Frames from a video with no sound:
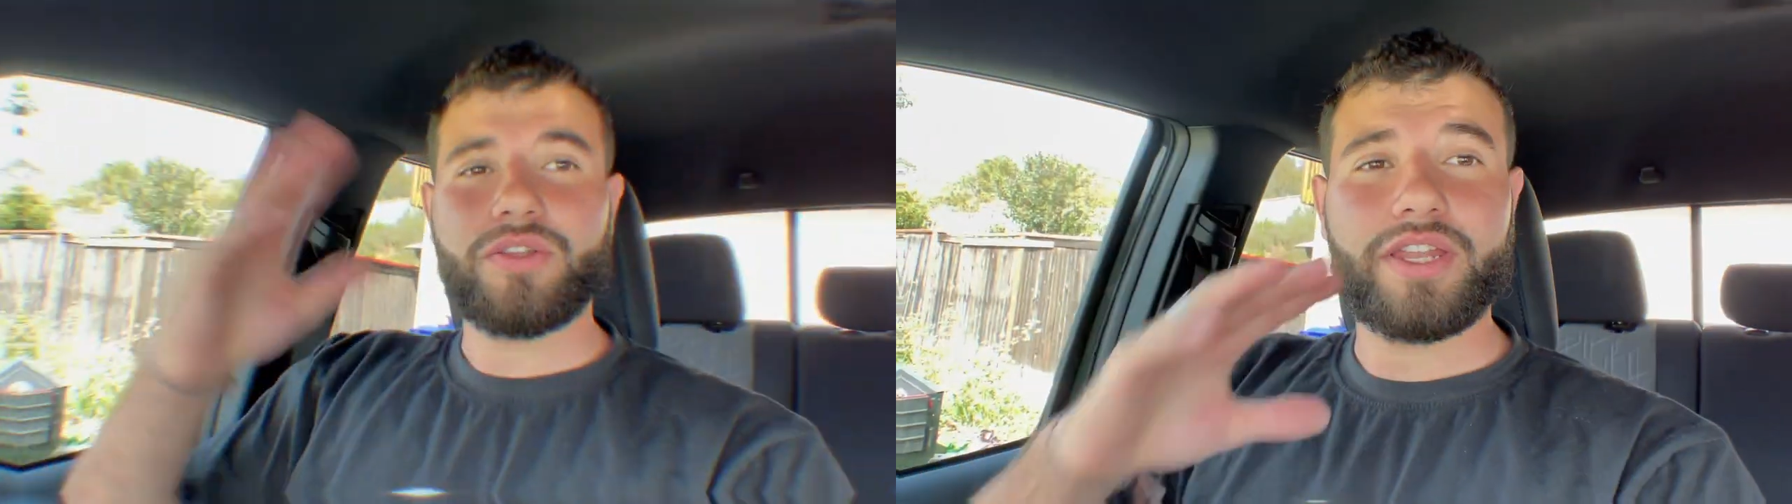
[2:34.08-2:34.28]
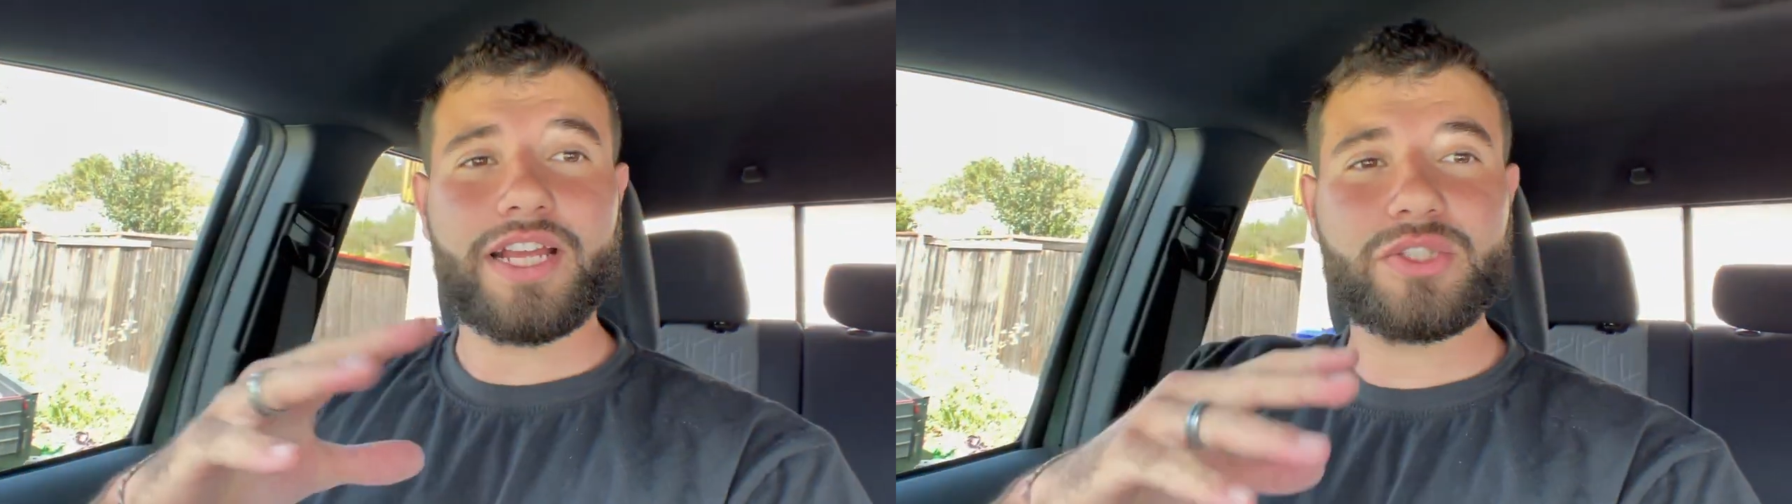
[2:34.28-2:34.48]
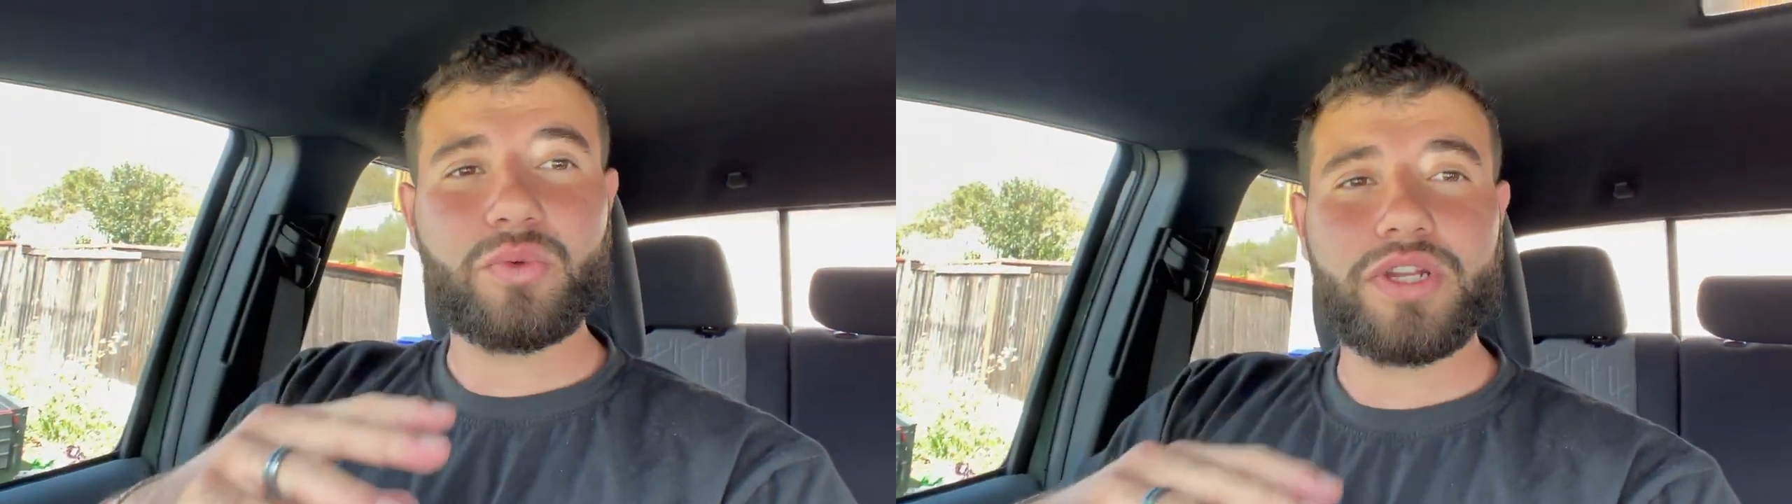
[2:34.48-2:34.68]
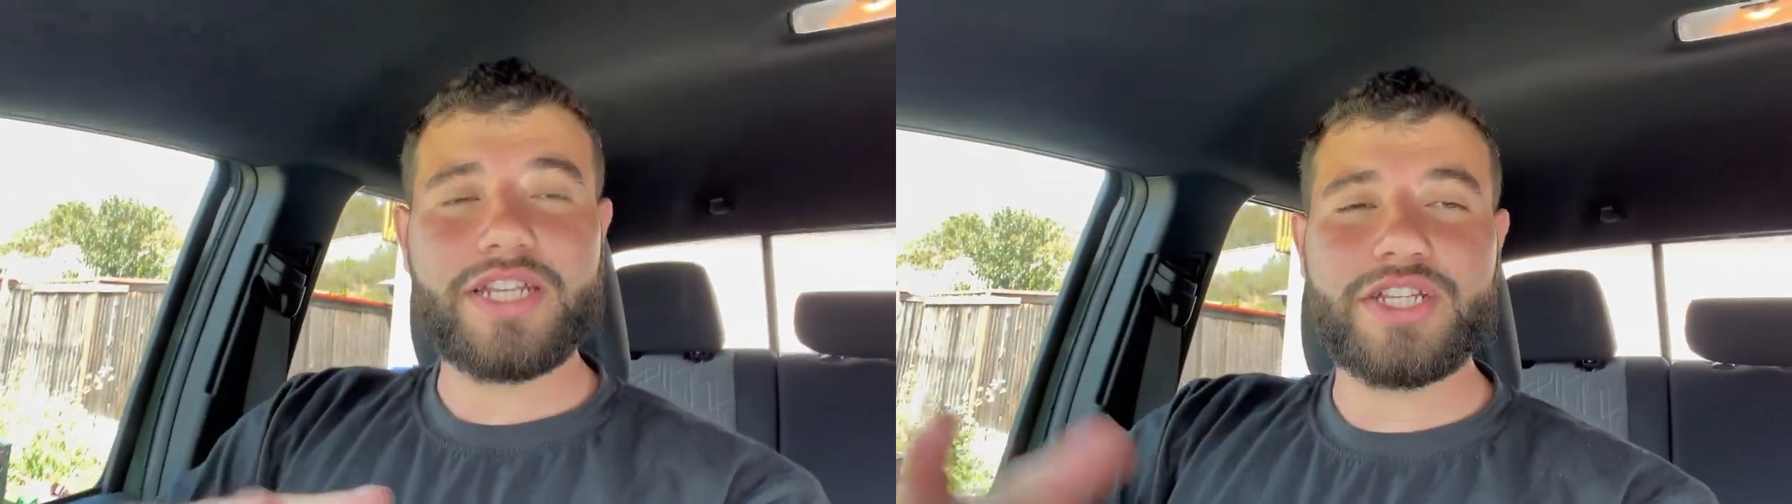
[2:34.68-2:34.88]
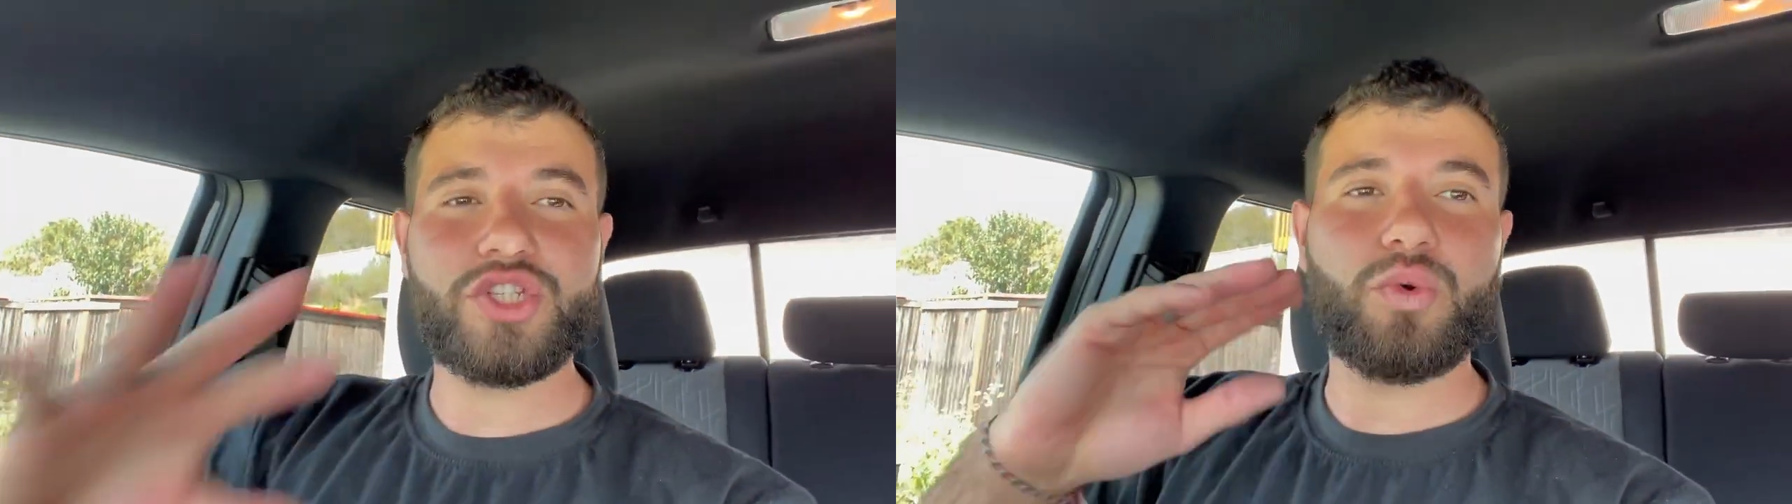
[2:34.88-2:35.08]
the next one
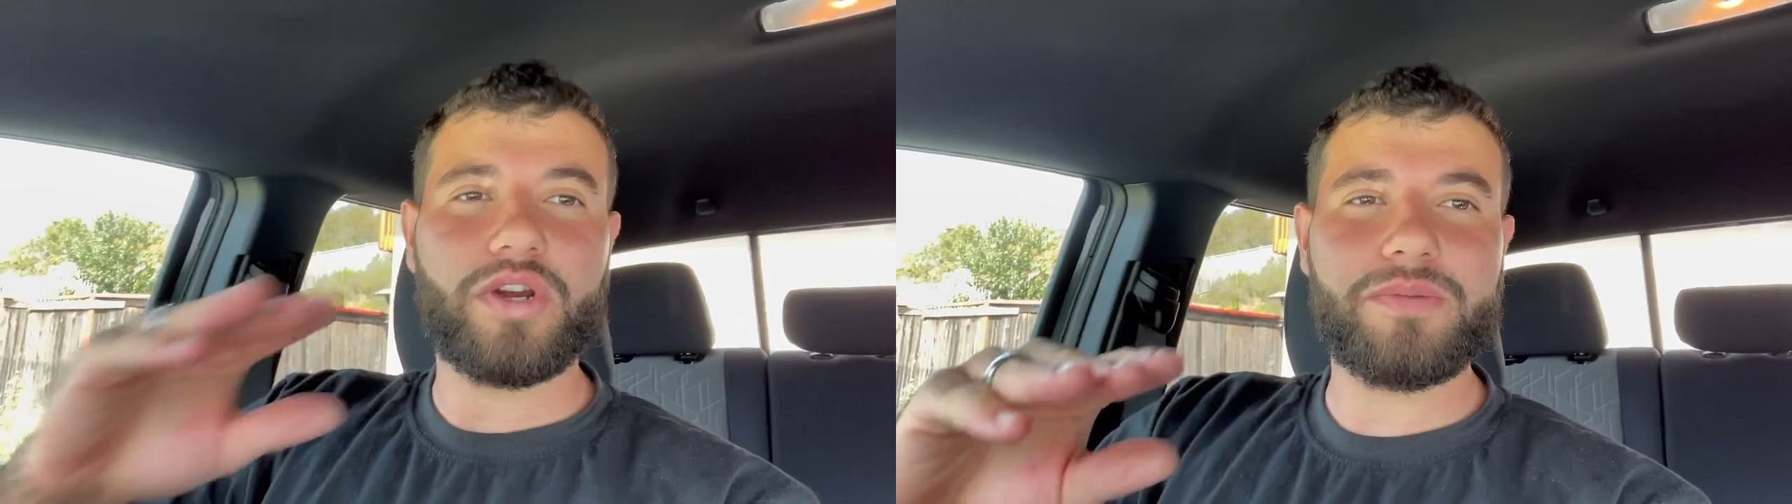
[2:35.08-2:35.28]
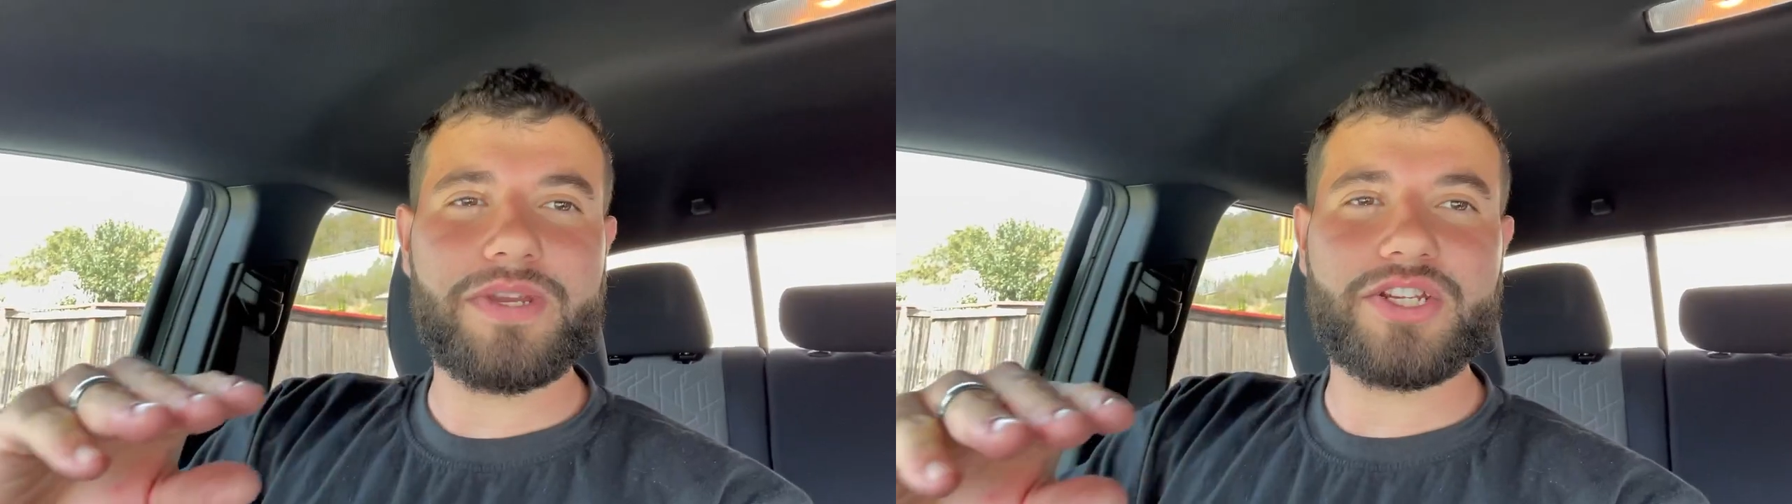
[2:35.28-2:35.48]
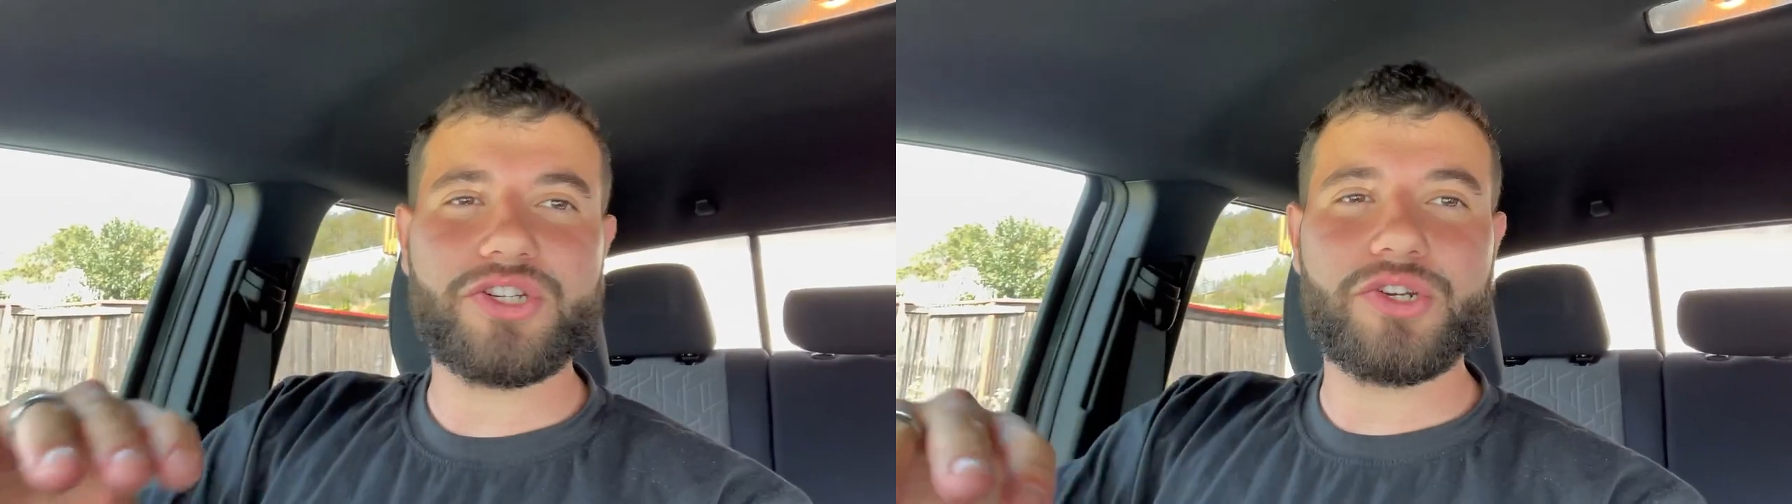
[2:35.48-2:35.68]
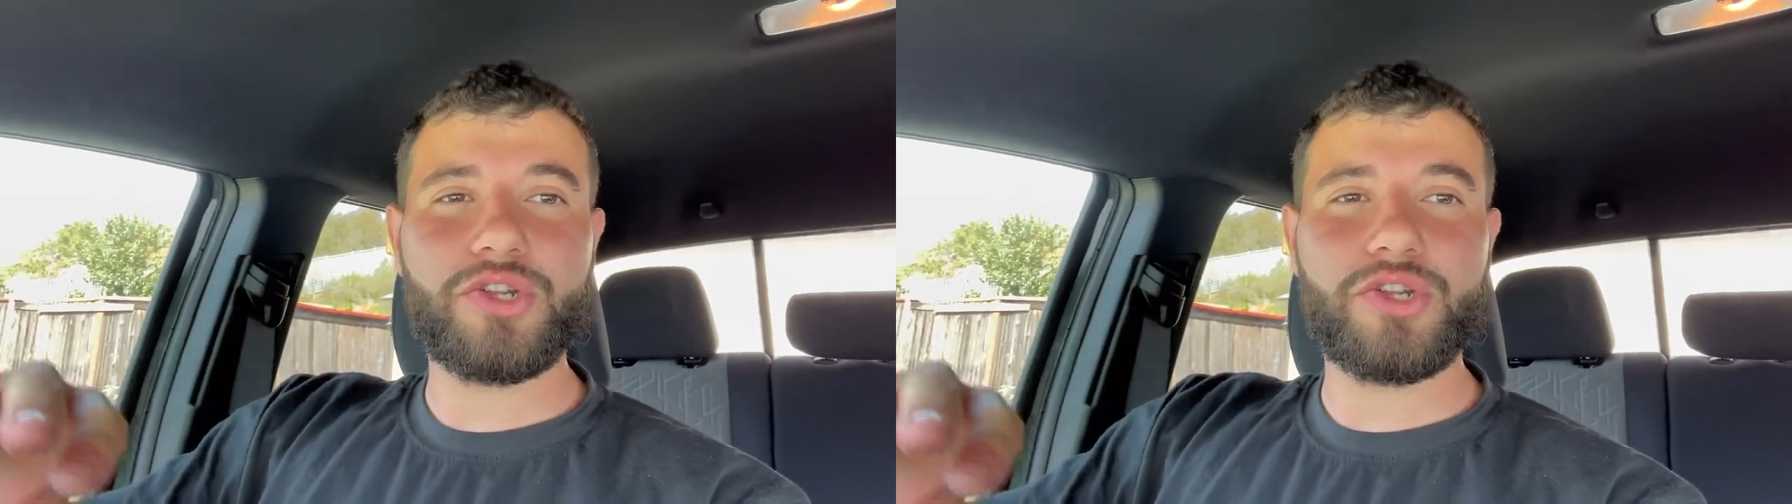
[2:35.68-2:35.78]
is you want to make sure